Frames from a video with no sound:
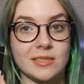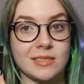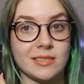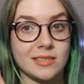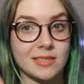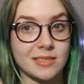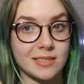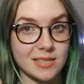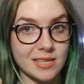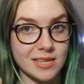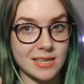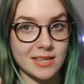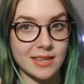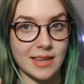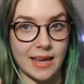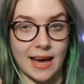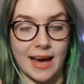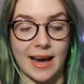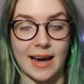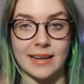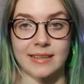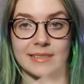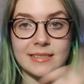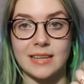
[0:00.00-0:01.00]
see
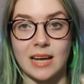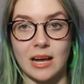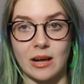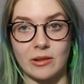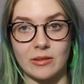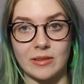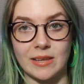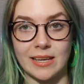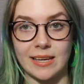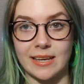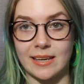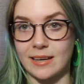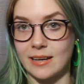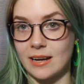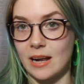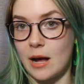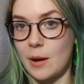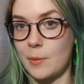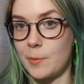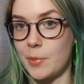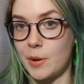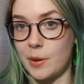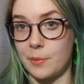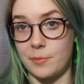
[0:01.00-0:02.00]
that, I'll link it
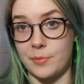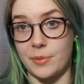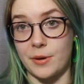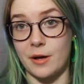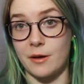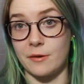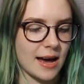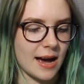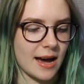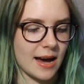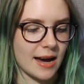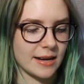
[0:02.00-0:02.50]
up above.